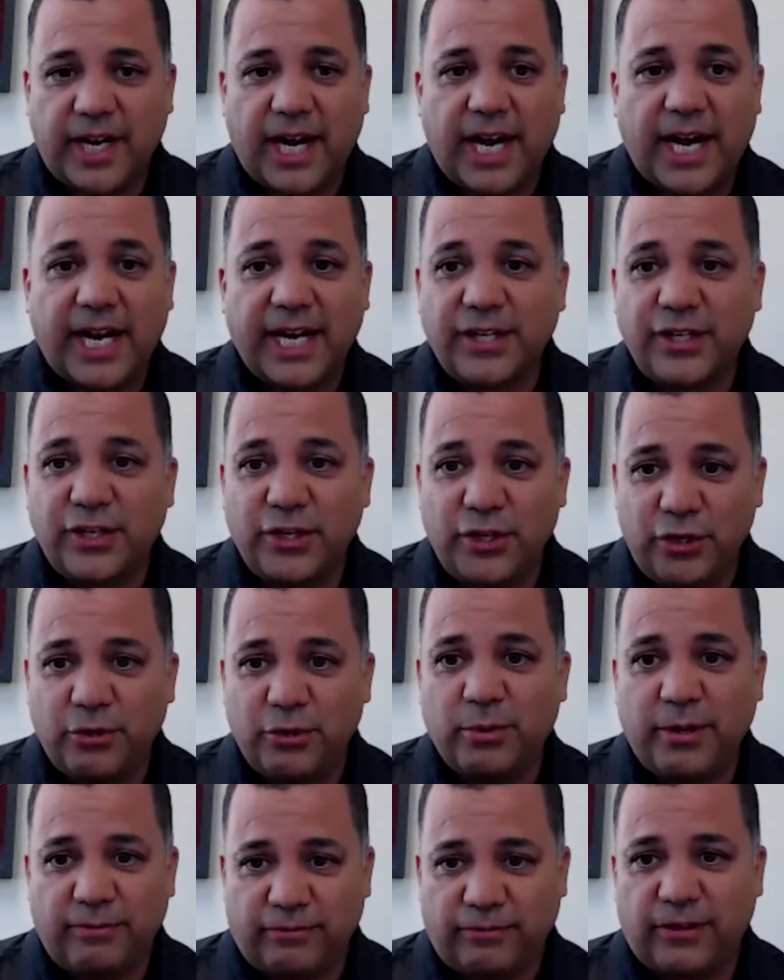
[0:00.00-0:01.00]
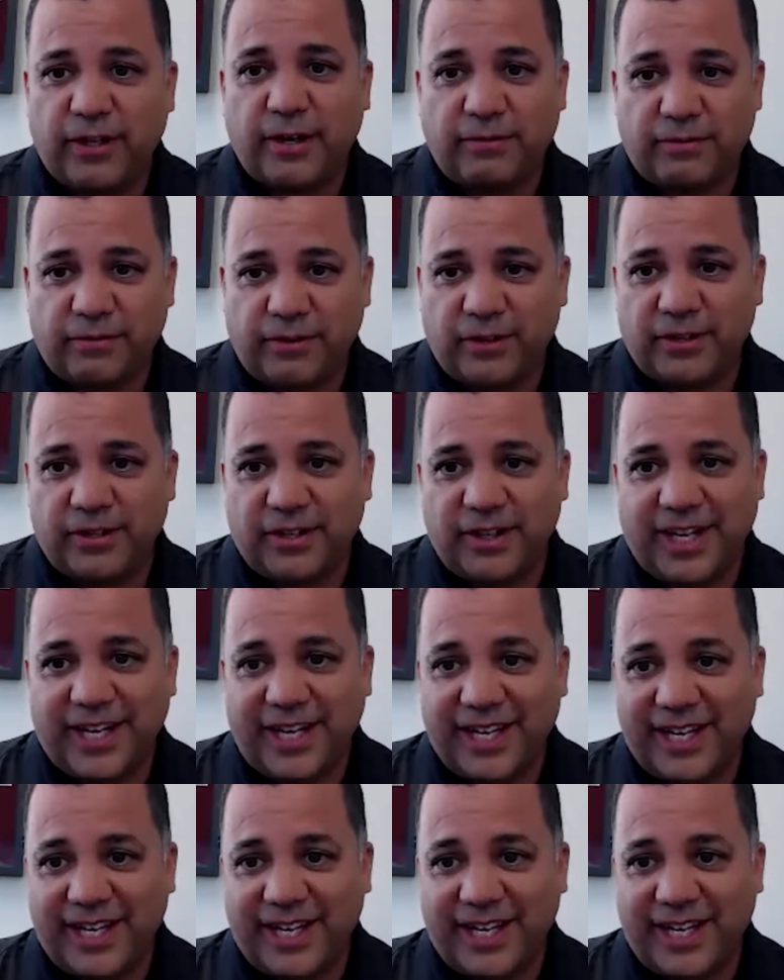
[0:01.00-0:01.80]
I knew what fluff looked like.